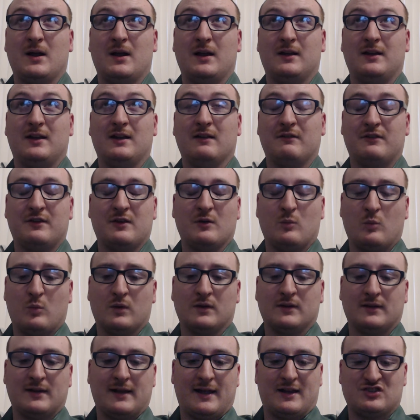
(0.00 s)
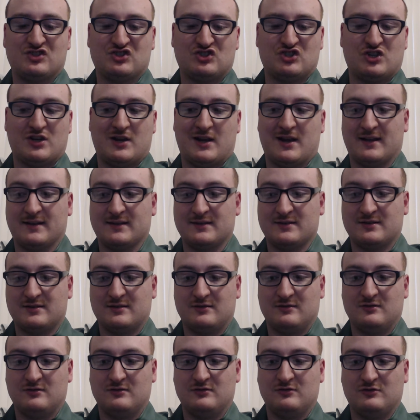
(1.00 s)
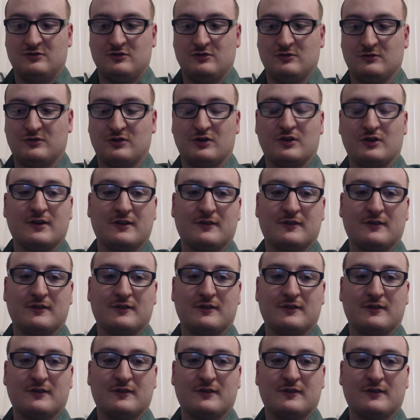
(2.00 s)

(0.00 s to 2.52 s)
gives him one last chance to turn